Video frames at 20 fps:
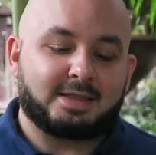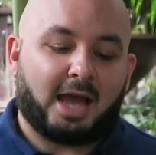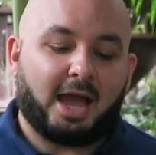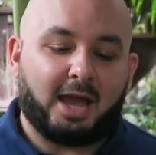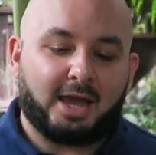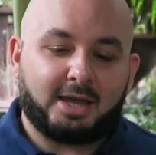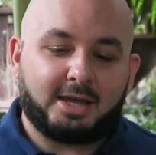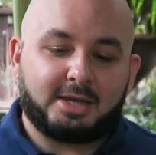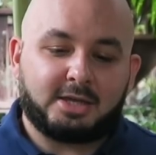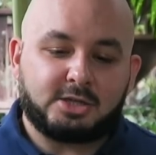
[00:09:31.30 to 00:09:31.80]

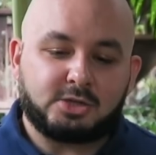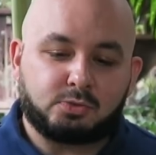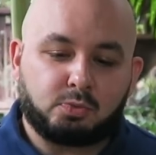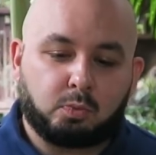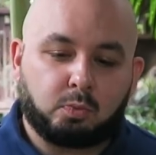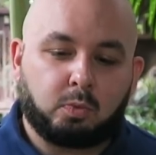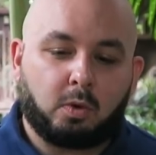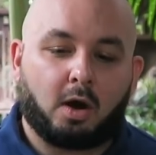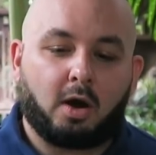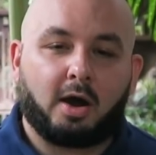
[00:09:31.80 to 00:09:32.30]
That is
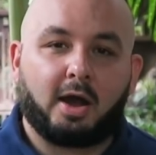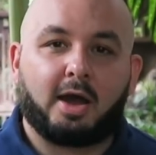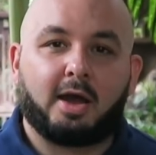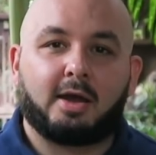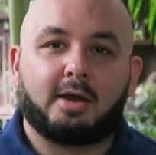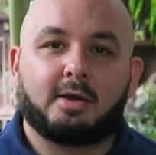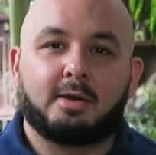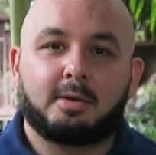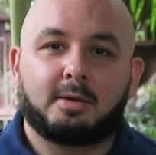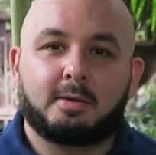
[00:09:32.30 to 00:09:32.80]

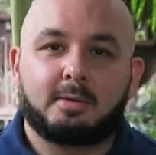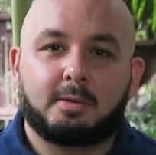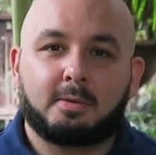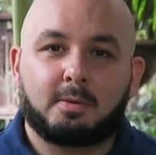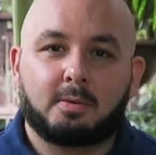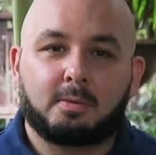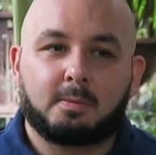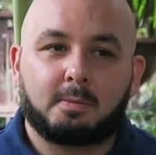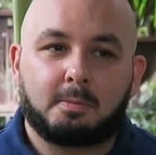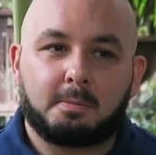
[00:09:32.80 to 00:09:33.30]
why
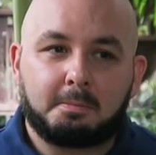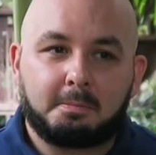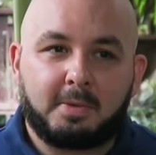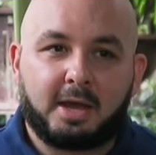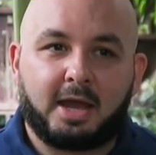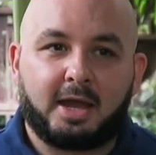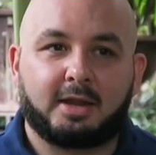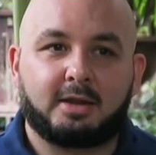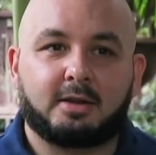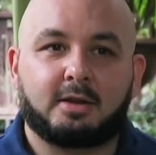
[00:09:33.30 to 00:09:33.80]

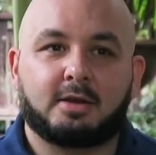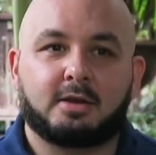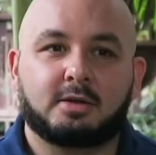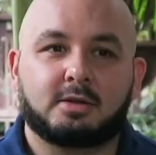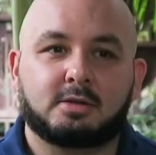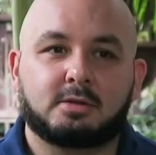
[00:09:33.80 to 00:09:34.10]
men,